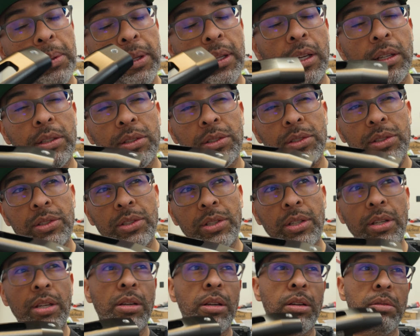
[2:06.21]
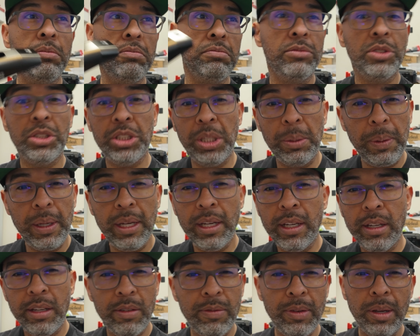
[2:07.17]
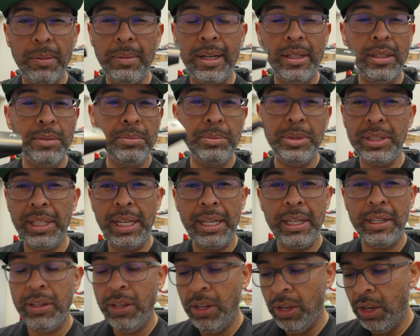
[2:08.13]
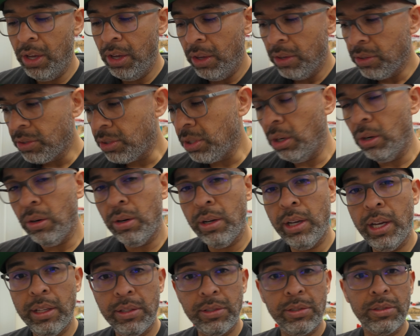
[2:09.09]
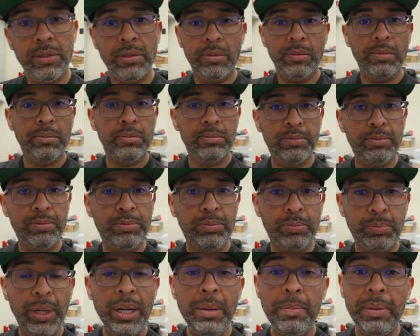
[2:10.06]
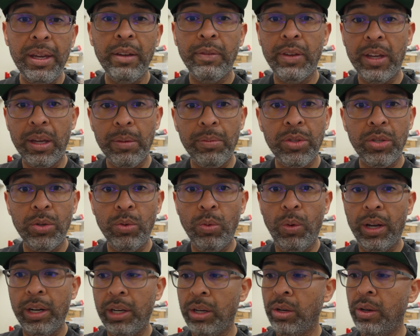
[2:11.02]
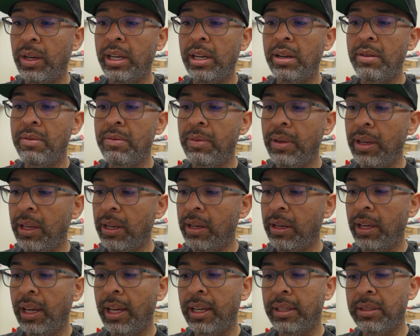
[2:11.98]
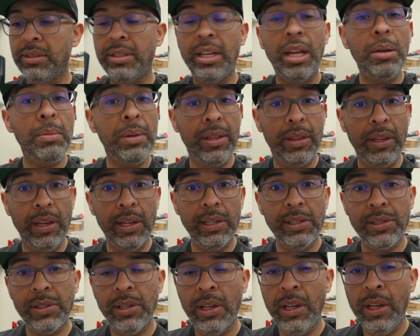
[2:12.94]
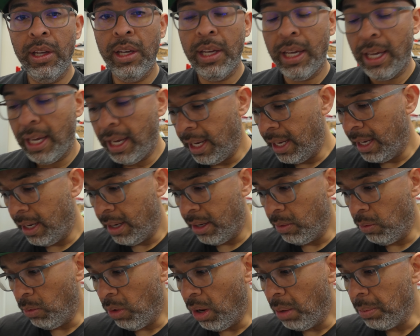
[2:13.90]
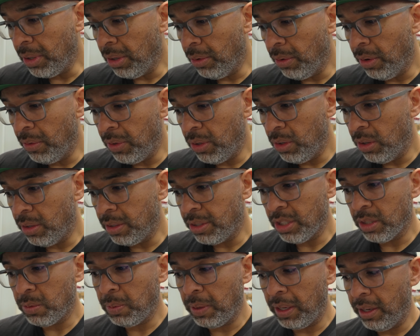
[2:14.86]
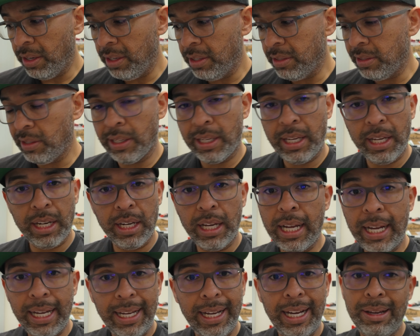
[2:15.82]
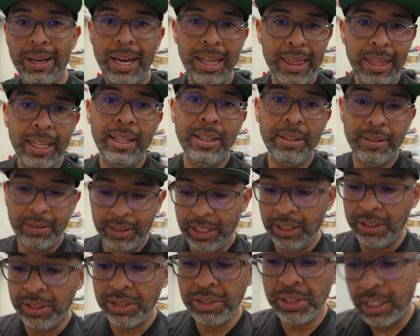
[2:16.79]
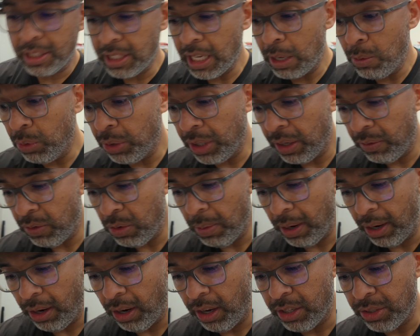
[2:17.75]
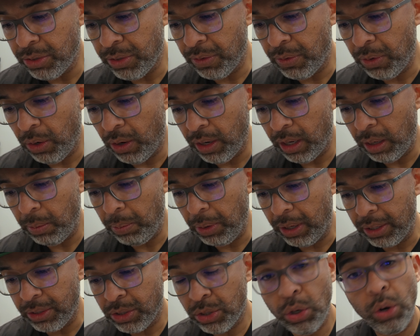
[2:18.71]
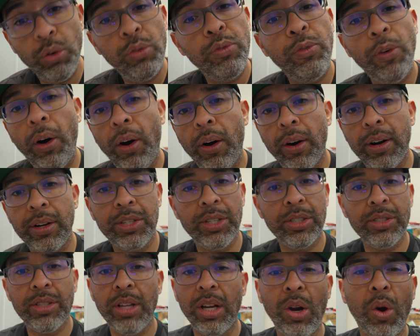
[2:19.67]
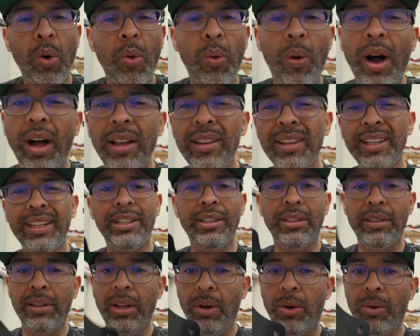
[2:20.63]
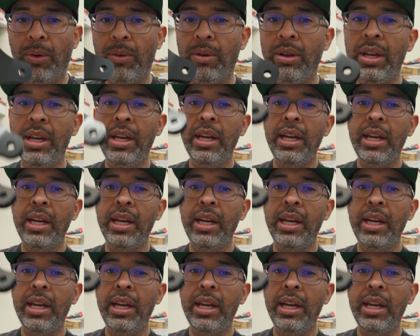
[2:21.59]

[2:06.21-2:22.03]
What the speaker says: plus shipping, if I'm not mistaken. So it's pretty big of him to want to go ahead and send me this and want me to review it, just because, again, I think he understands I will give you my honest review on it. But so far, just on quality alone